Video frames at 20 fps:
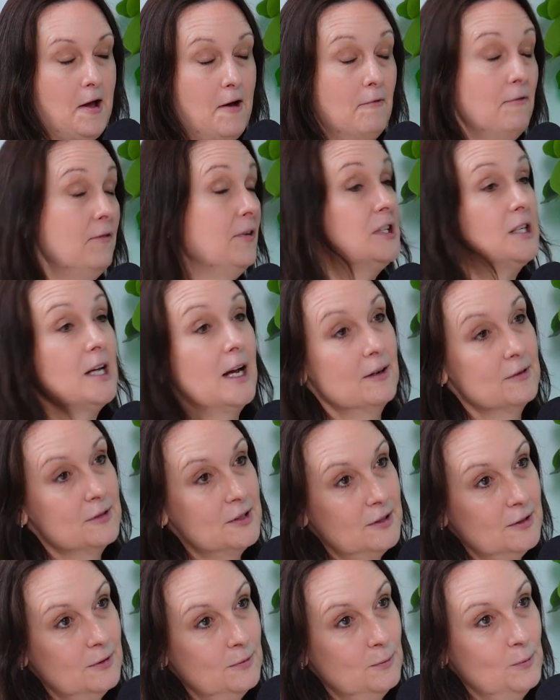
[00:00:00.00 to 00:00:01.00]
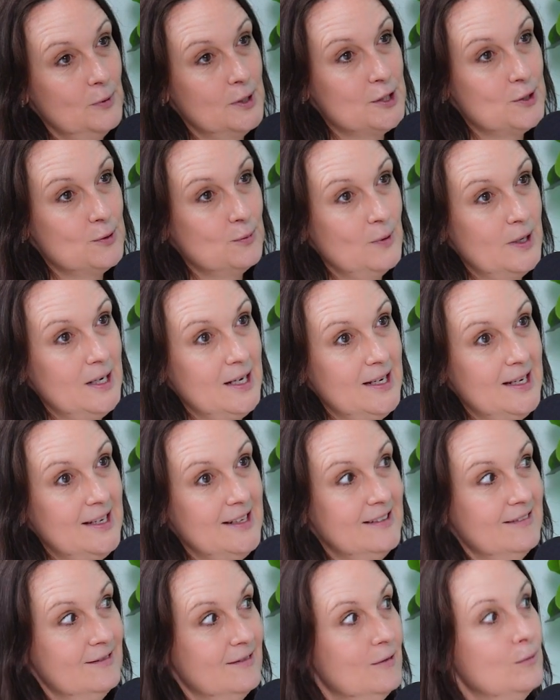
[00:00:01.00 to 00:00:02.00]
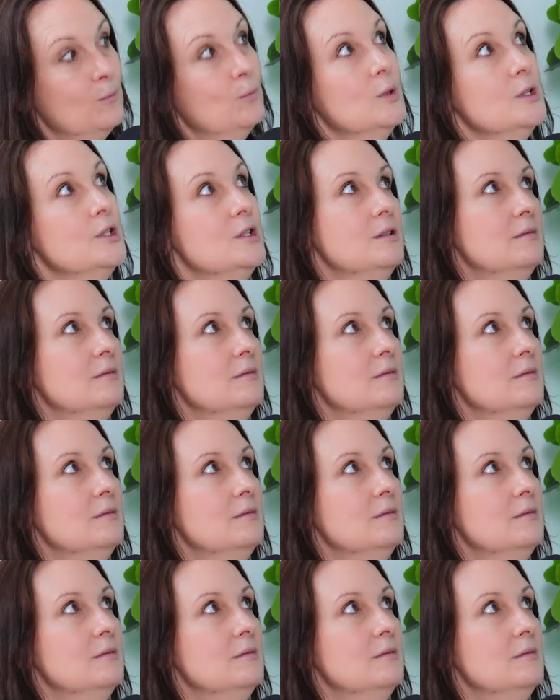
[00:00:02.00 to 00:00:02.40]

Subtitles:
fit out, which we were